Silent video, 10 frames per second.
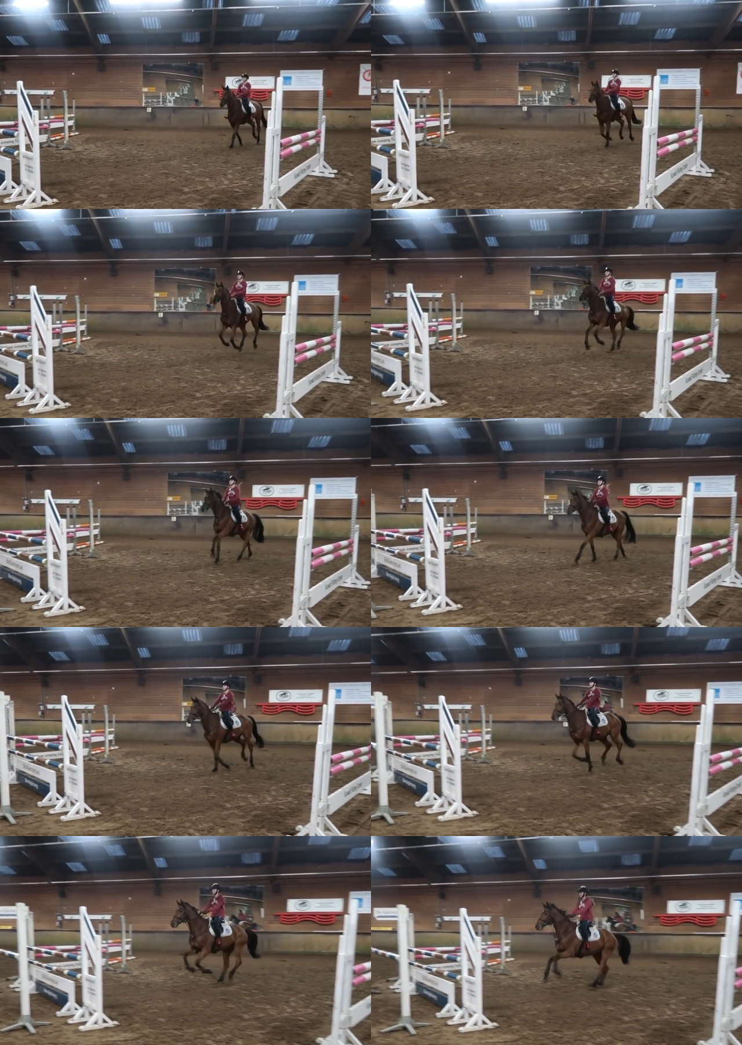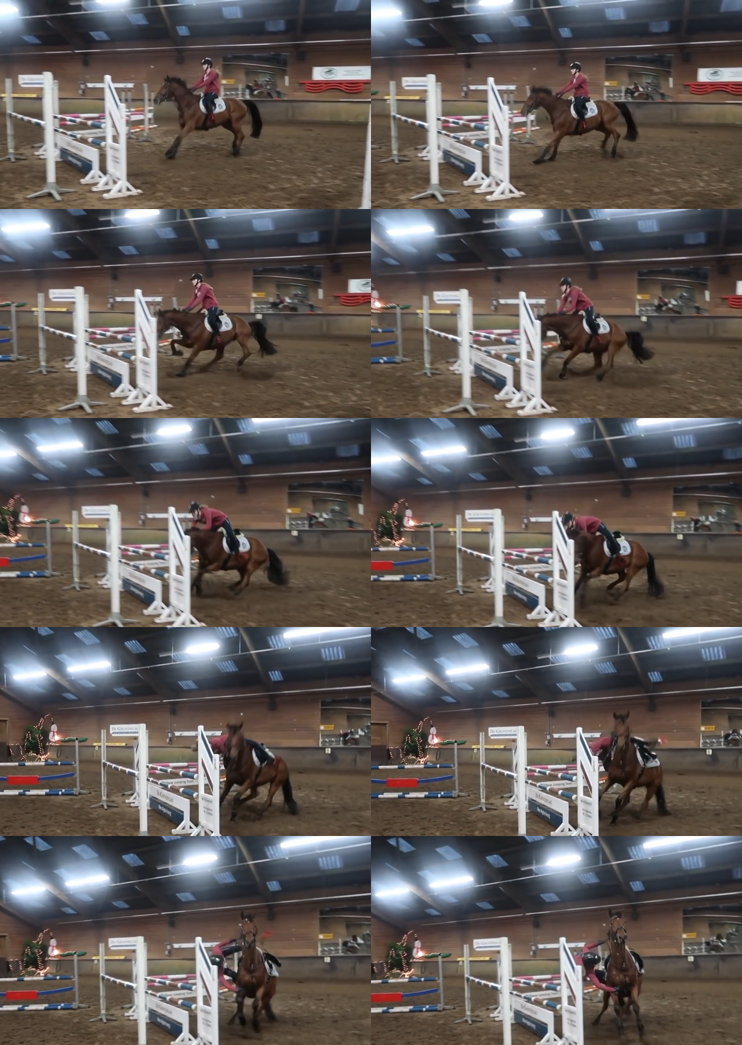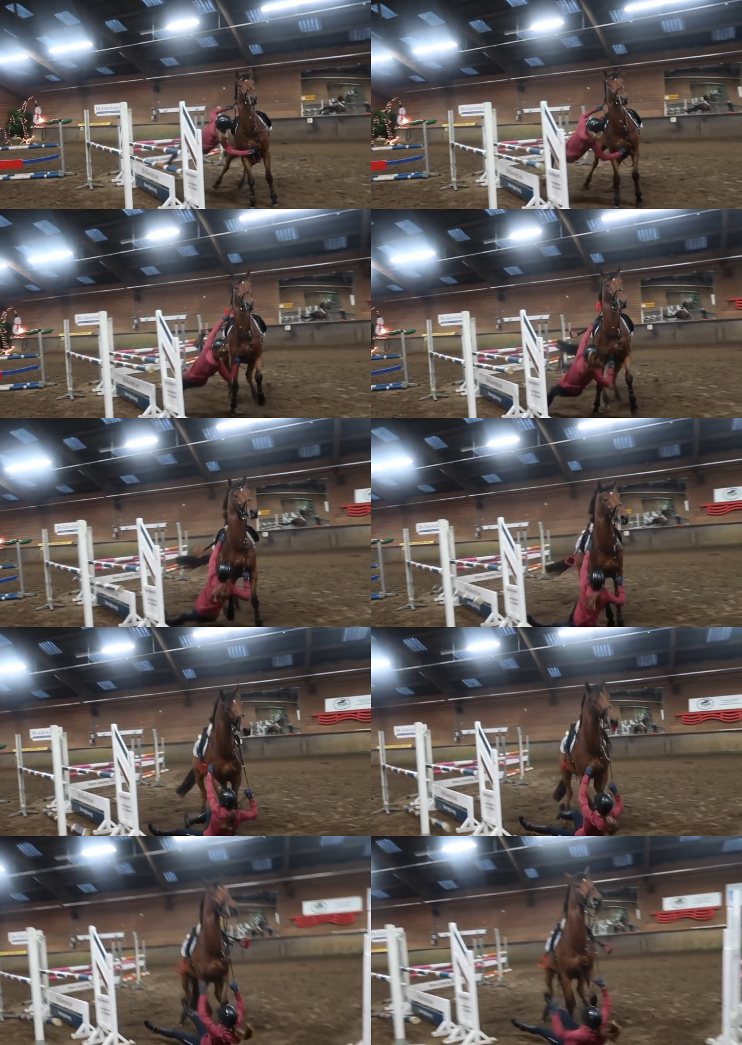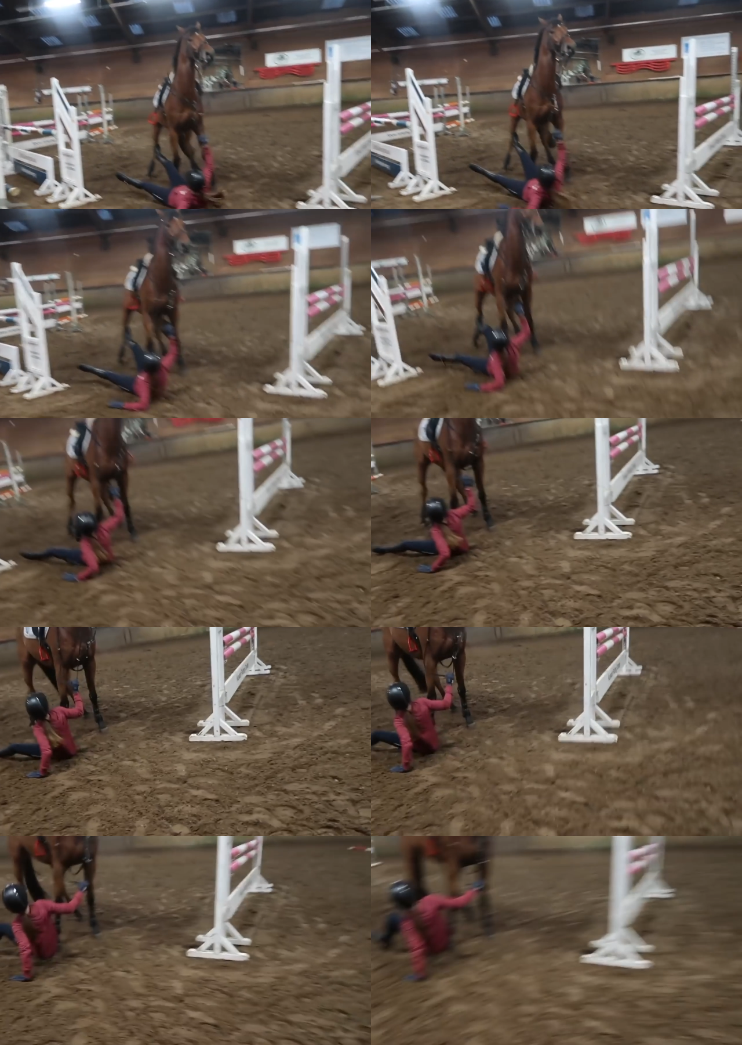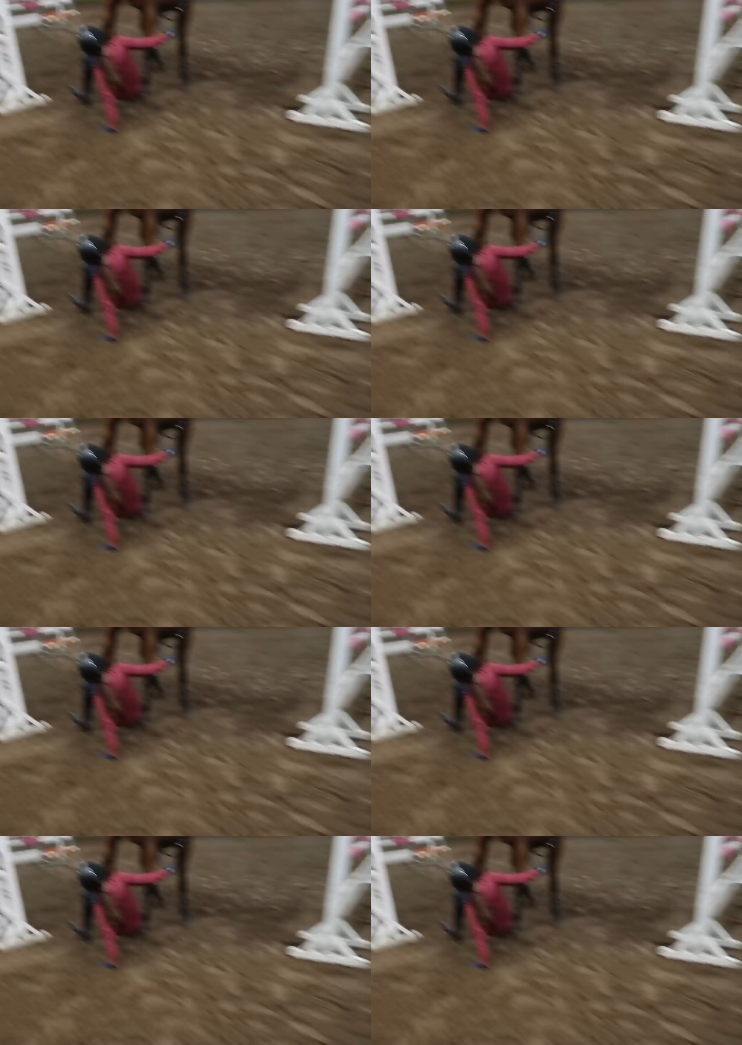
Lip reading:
(no speaker visible)